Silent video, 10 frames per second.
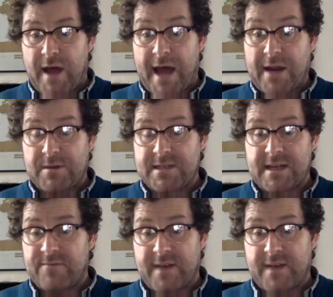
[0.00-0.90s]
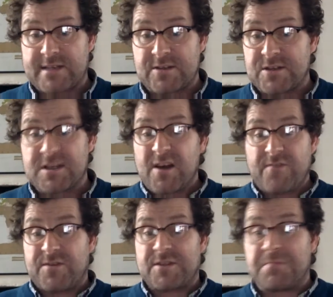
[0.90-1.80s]
equity investors
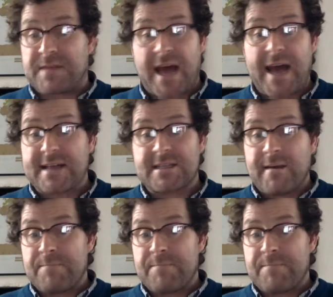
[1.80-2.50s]
for some debt.